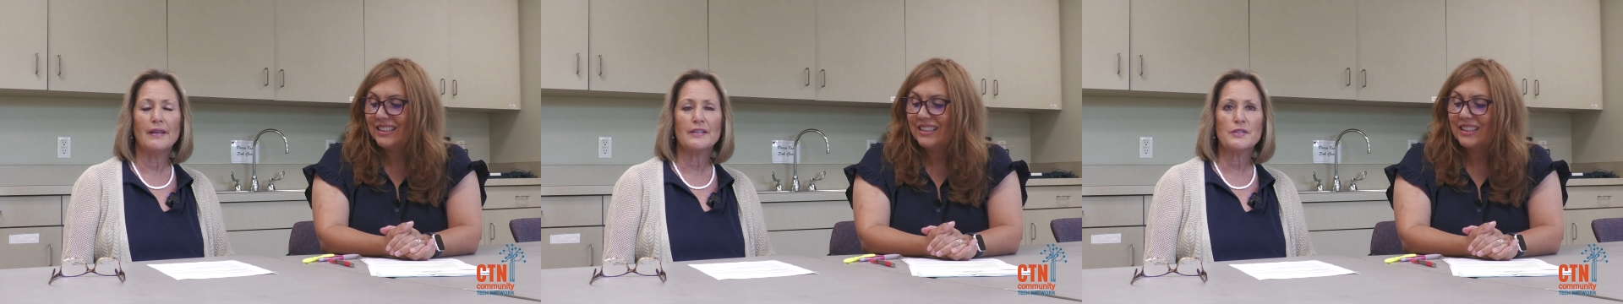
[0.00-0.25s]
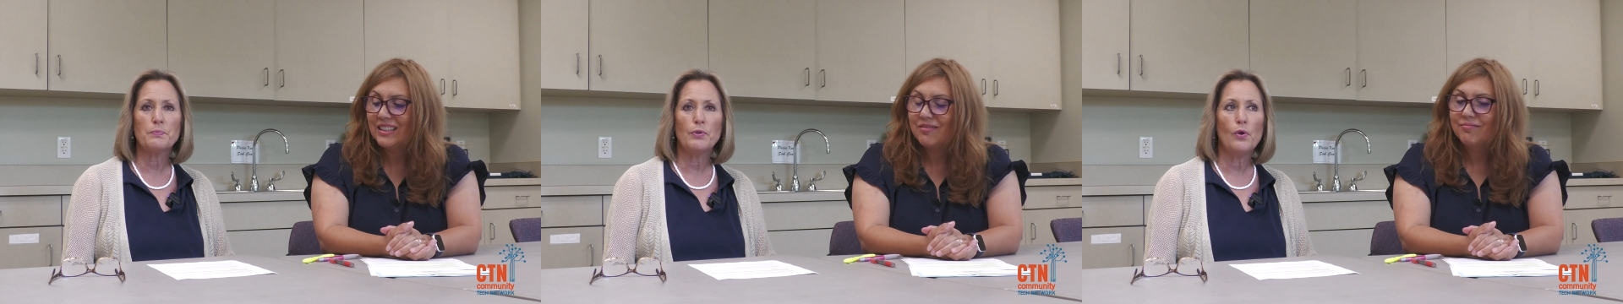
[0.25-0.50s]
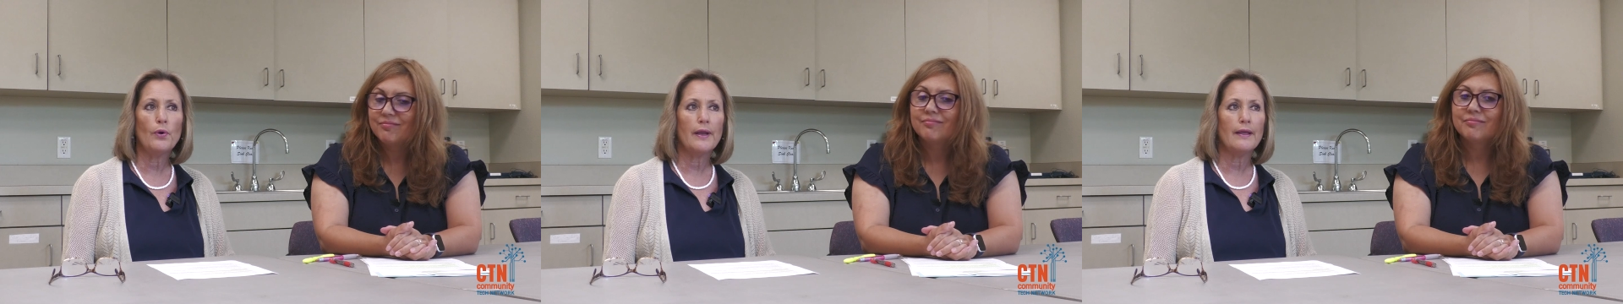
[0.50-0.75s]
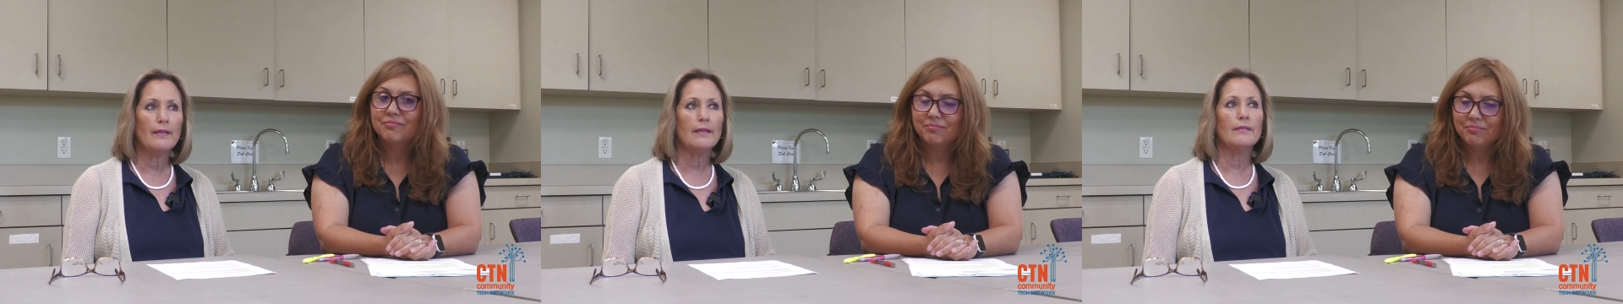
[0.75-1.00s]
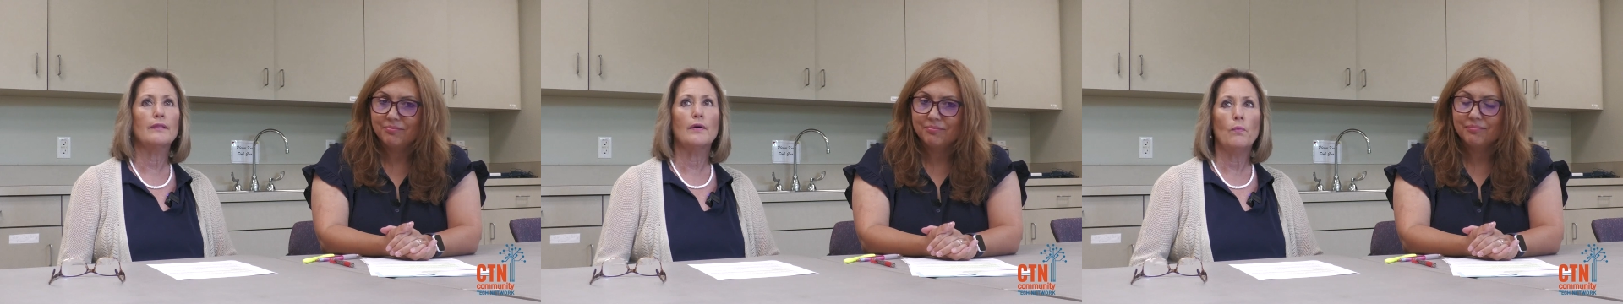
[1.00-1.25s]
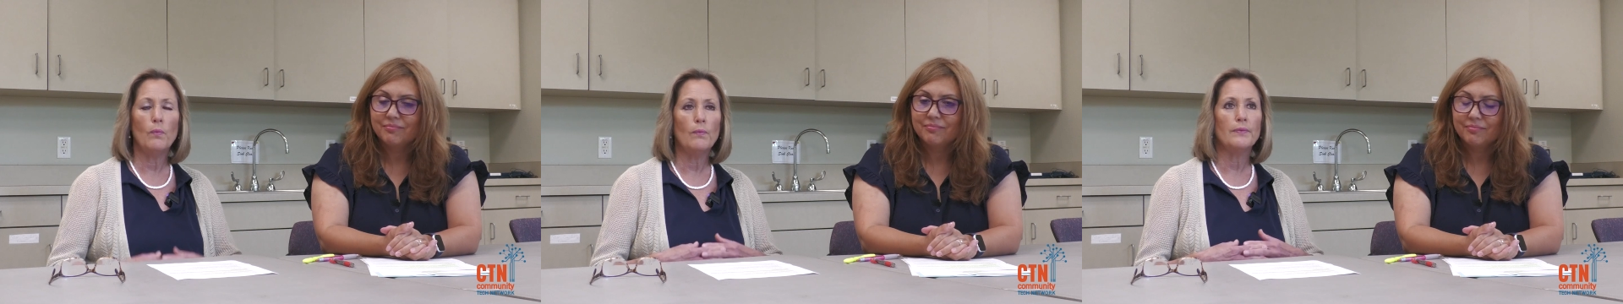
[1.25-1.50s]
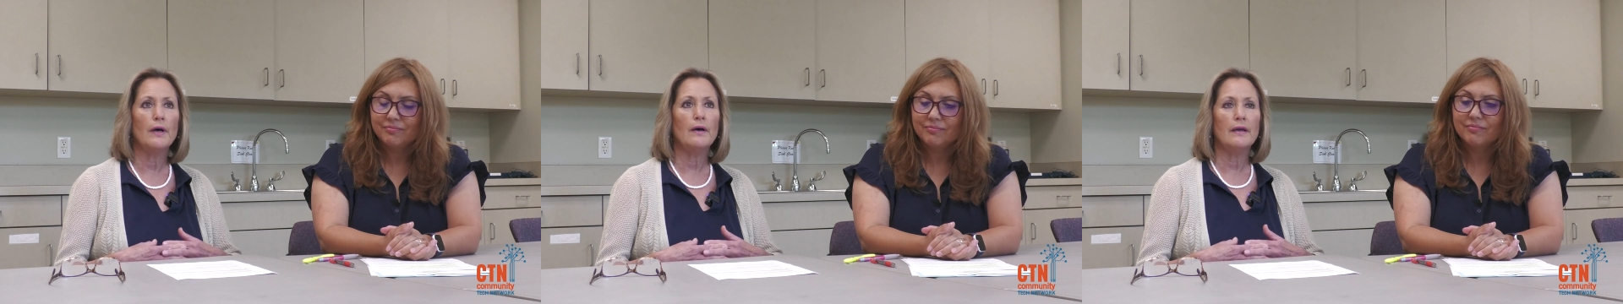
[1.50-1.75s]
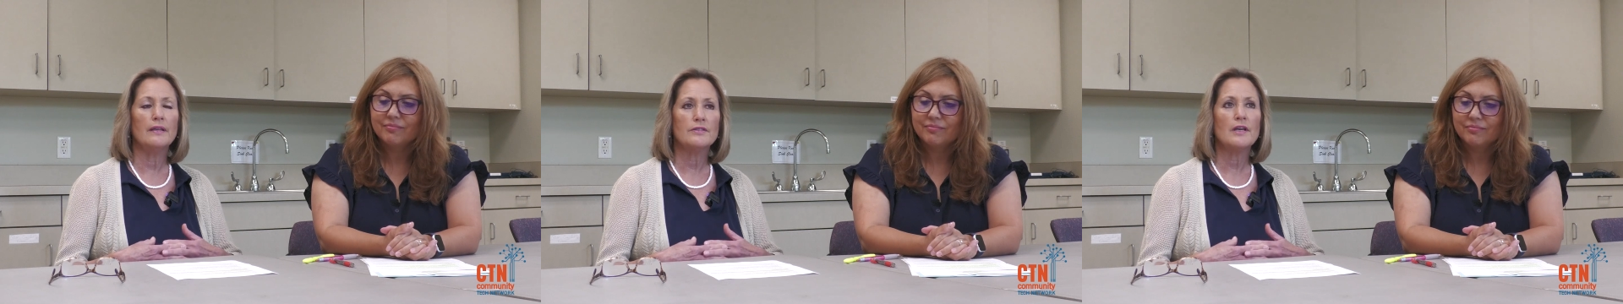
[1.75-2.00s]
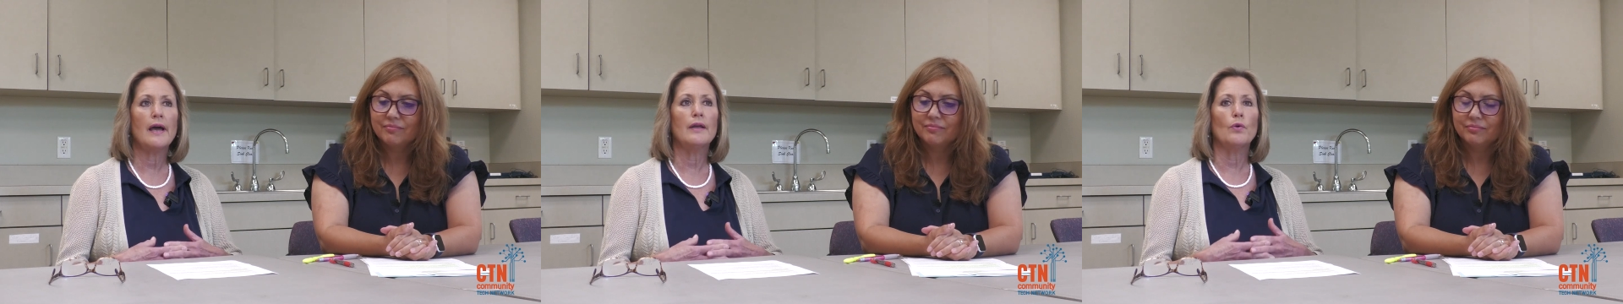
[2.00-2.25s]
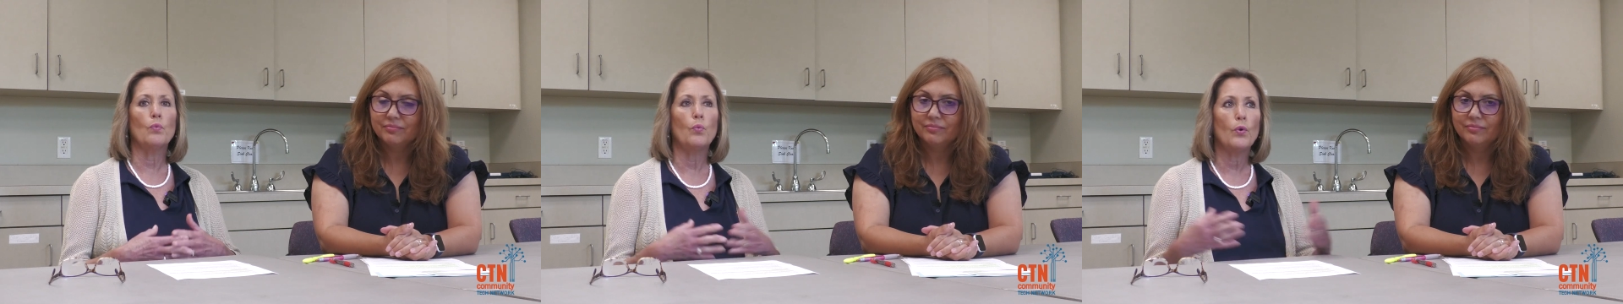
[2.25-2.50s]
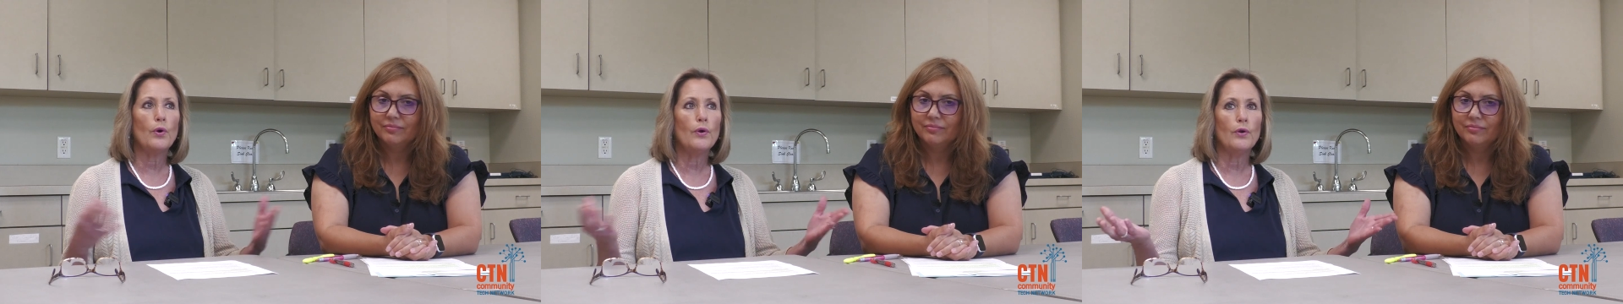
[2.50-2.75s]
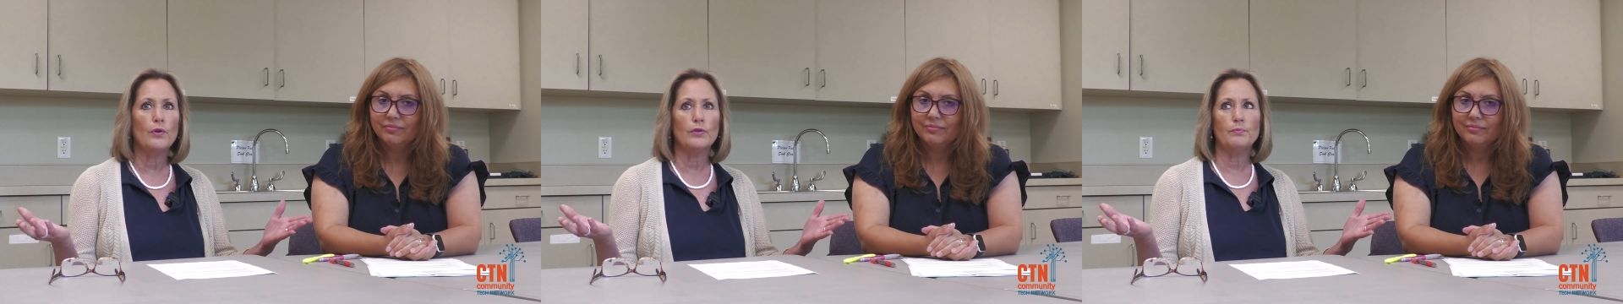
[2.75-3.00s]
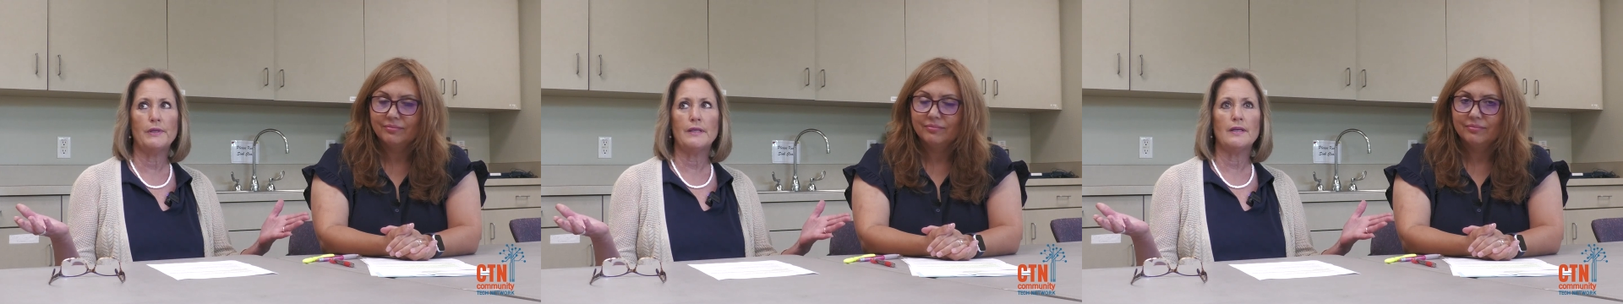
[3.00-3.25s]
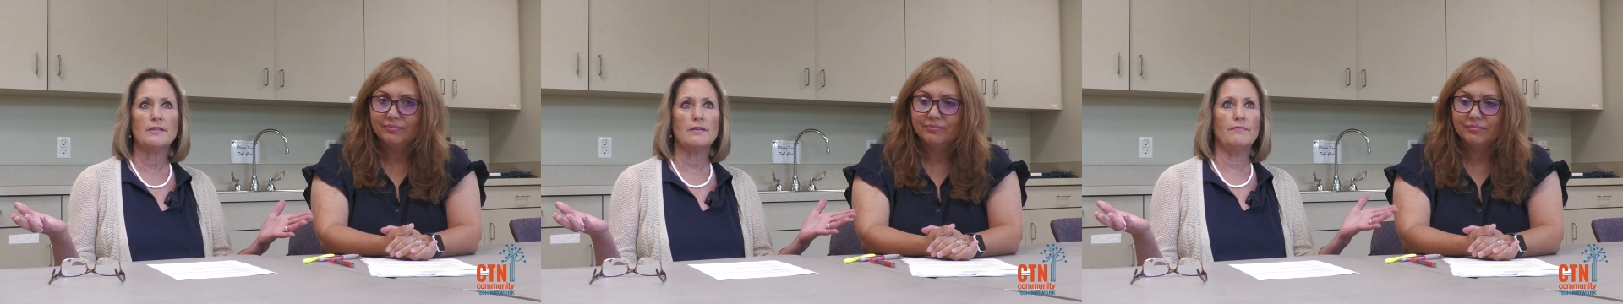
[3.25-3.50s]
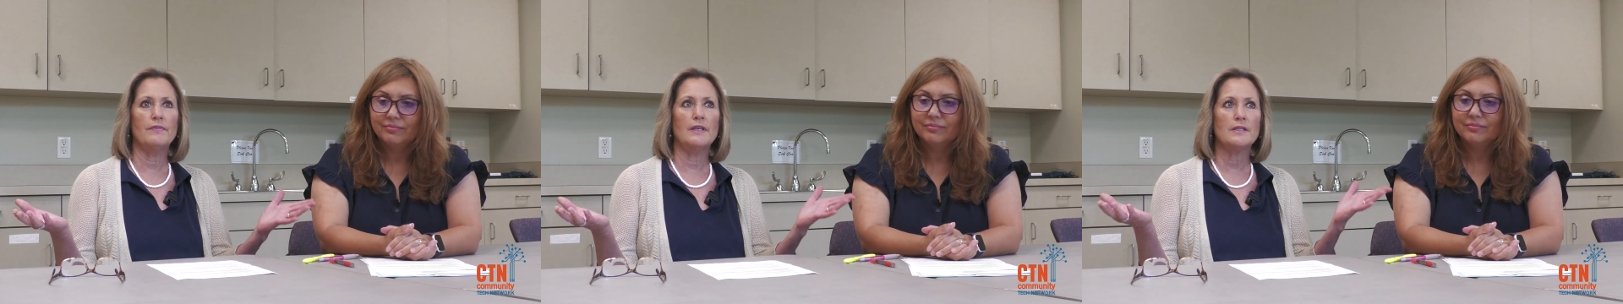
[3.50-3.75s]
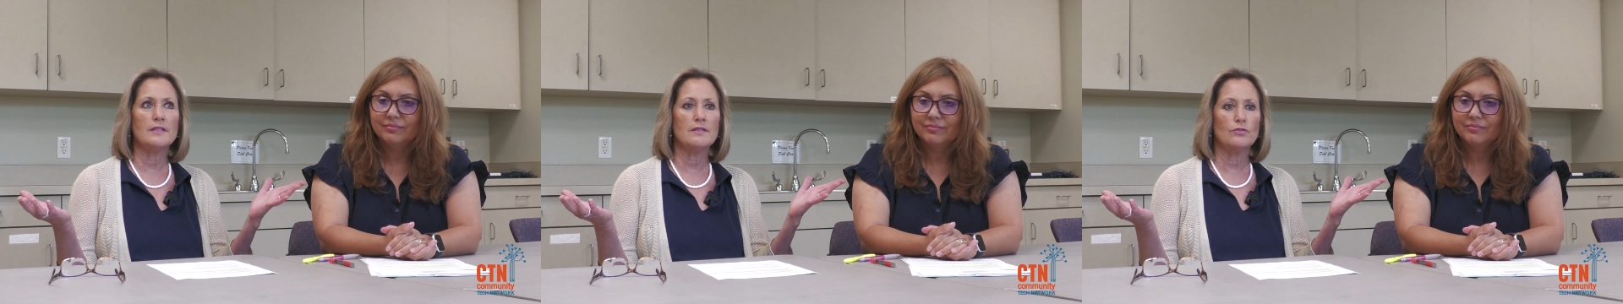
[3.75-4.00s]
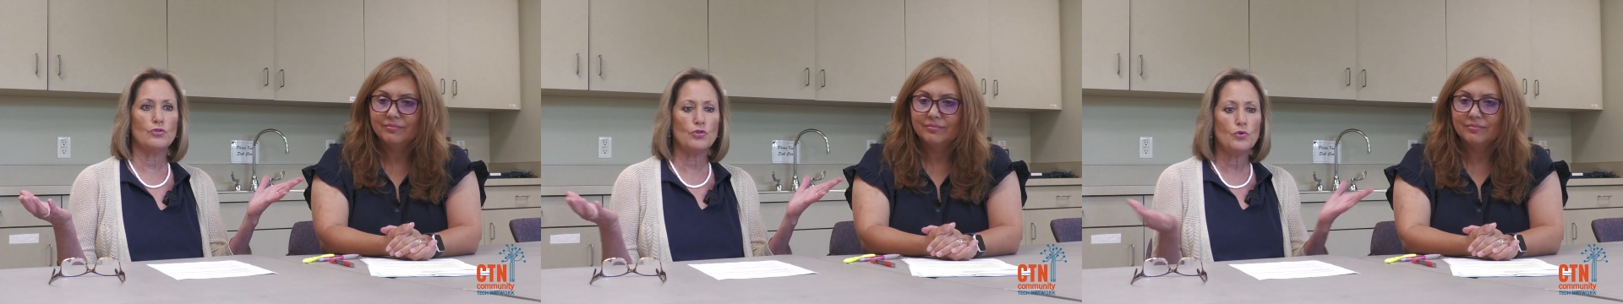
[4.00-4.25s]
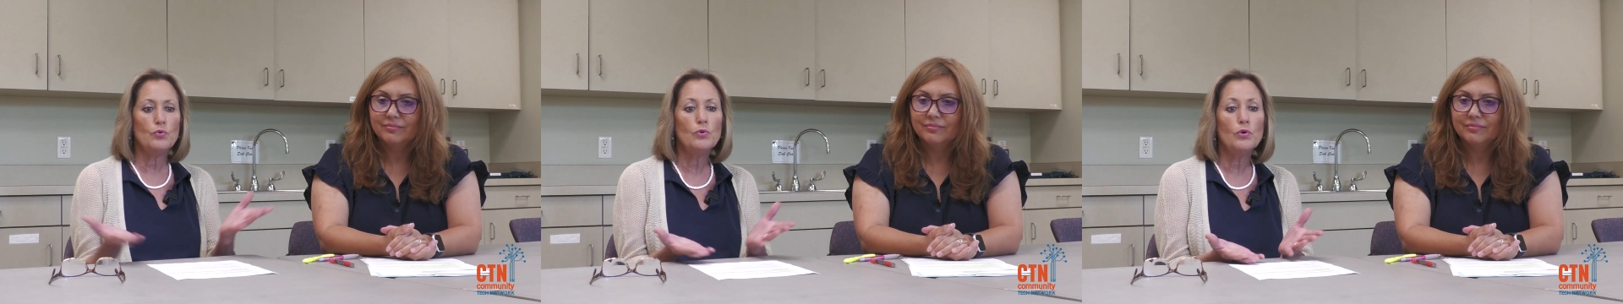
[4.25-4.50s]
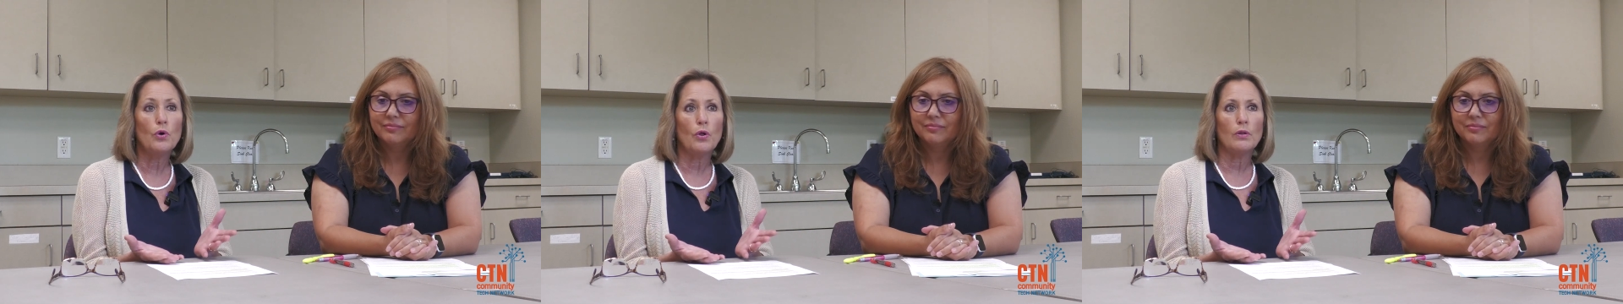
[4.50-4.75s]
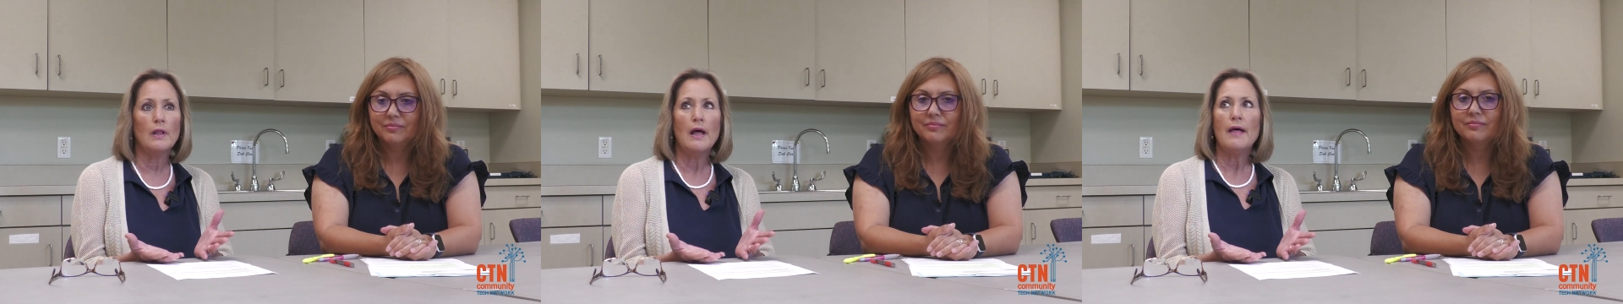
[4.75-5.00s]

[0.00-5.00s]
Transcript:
Speaker 1: exploring the, the entire world because of this tool